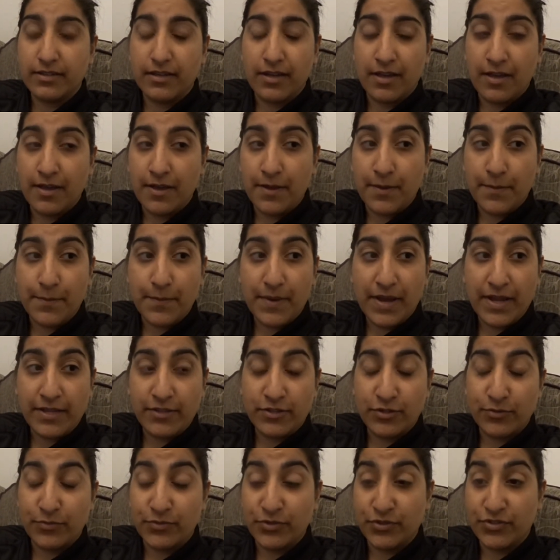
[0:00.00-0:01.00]
Um, I
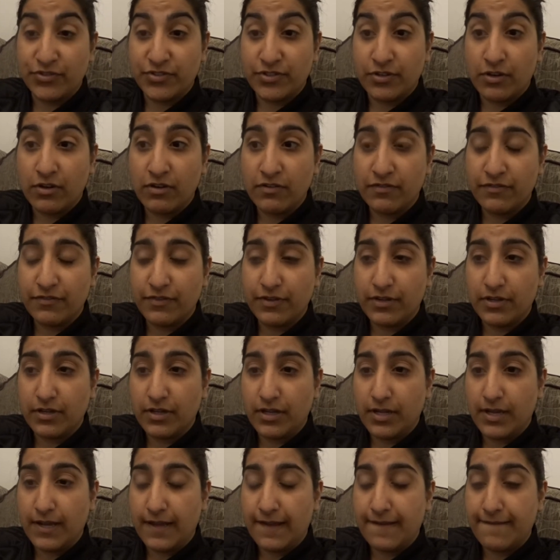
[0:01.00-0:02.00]
ended up dozing off
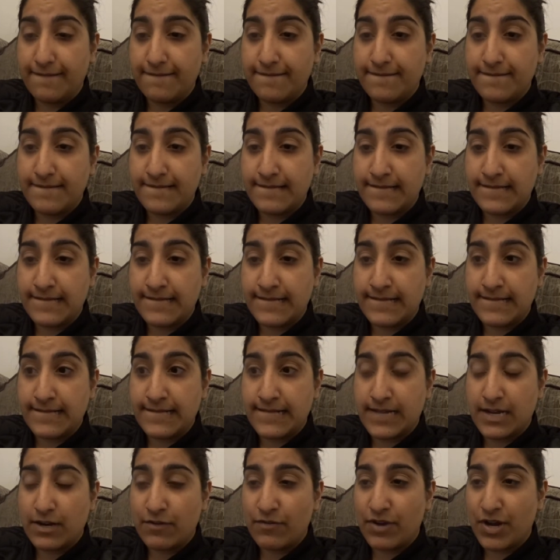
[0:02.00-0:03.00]

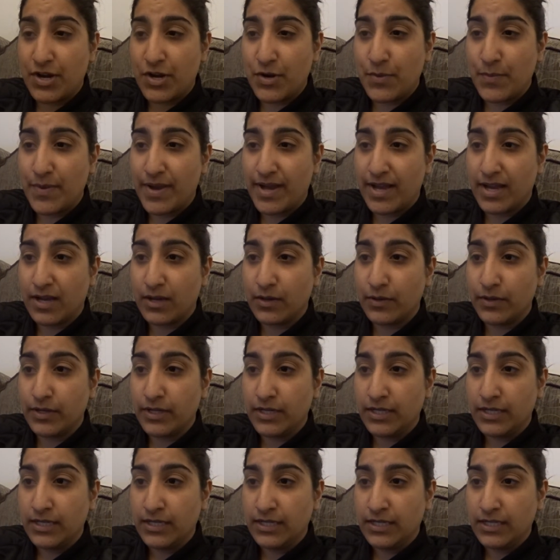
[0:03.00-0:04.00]
uh, around about
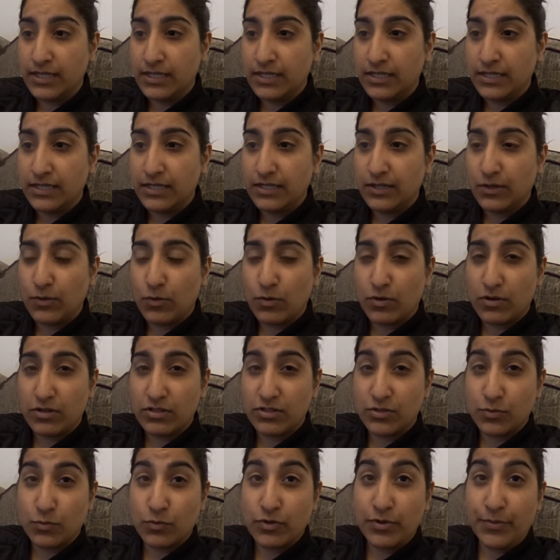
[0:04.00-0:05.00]

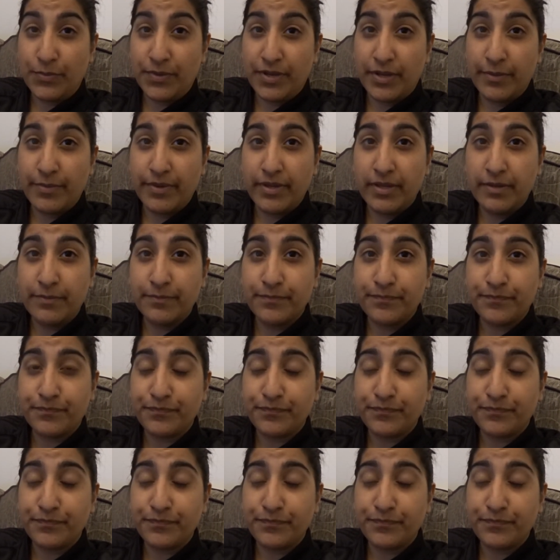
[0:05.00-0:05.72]
quarter to one maybe.